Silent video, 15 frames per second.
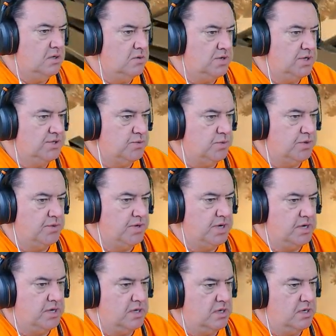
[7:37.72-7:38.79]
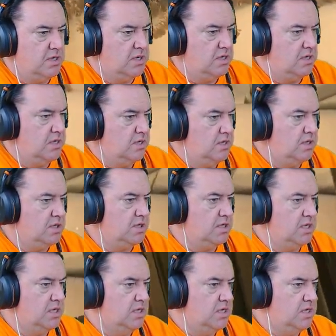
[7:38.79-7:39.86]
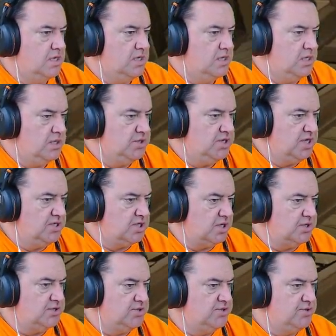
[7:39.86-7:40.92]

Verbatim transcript: Here's one right here. Look. Change colors.